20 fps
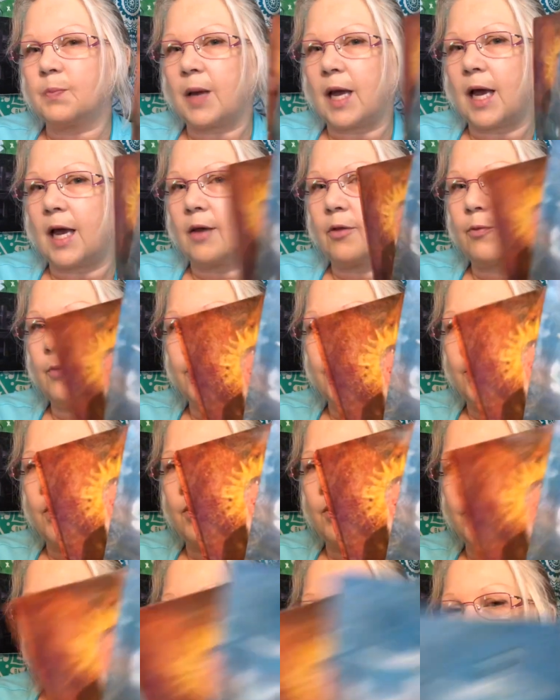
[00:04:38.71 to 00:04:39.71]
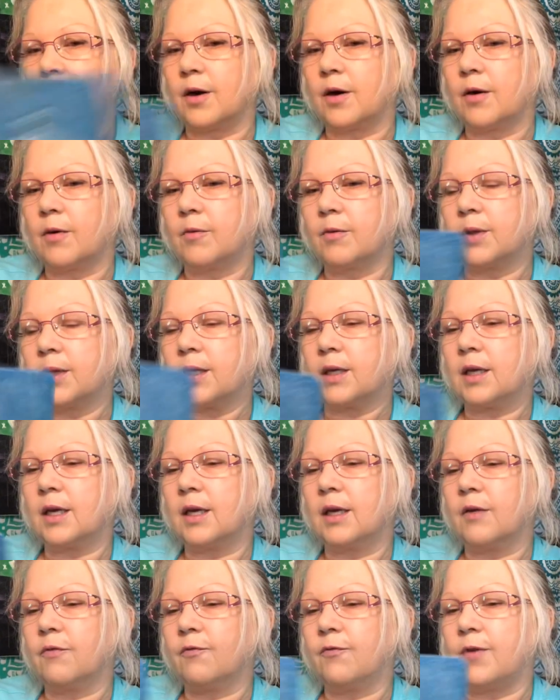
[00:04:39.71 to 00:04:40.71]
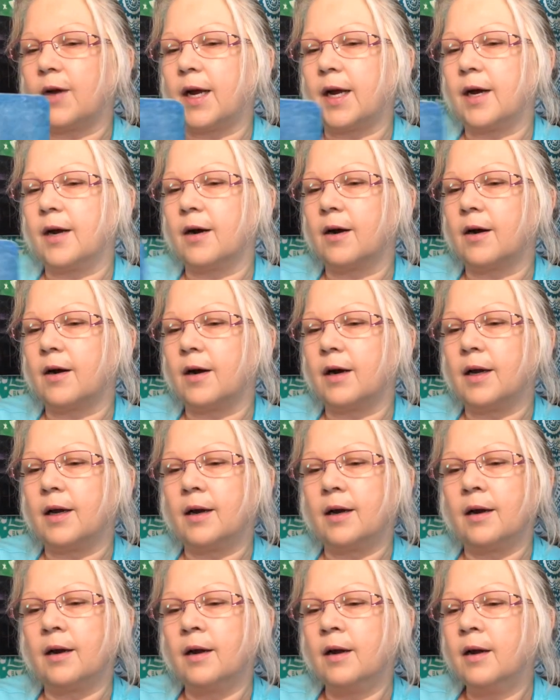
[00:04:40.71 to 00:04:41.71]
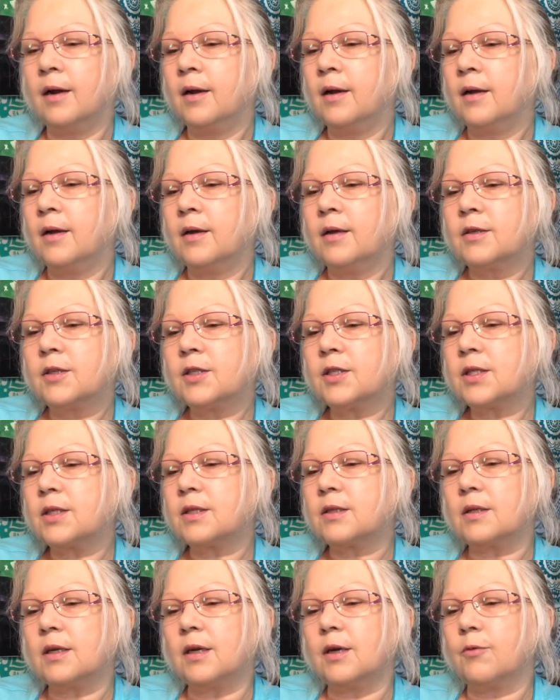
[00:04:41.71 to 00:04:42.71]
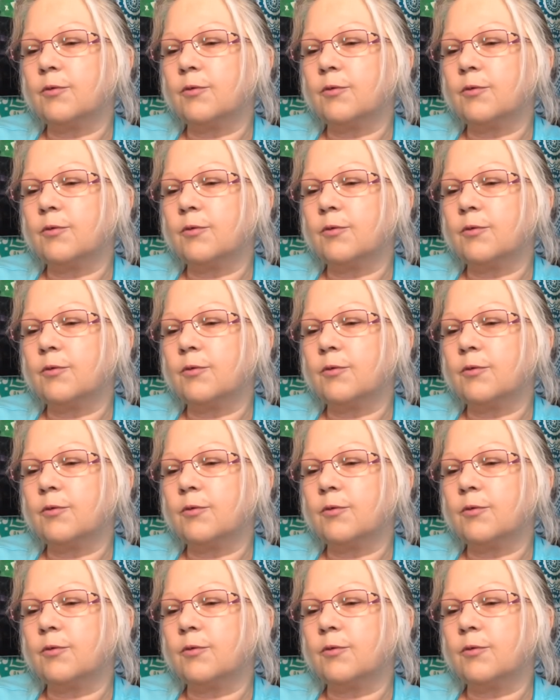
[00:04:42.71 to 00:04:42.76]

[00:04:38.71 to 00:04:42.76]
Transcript: path with you here with the King of Fire, and just a